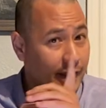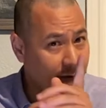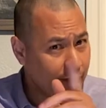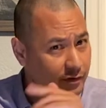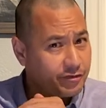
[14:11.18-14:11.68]
And
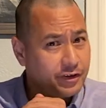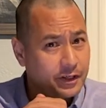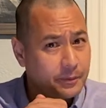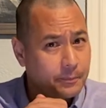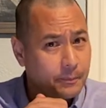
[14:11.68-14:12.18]
now they're
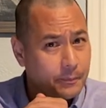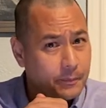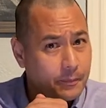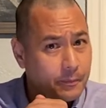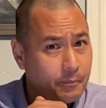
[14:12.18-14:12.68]
free.
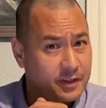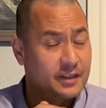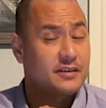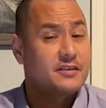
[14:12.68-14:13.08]
But that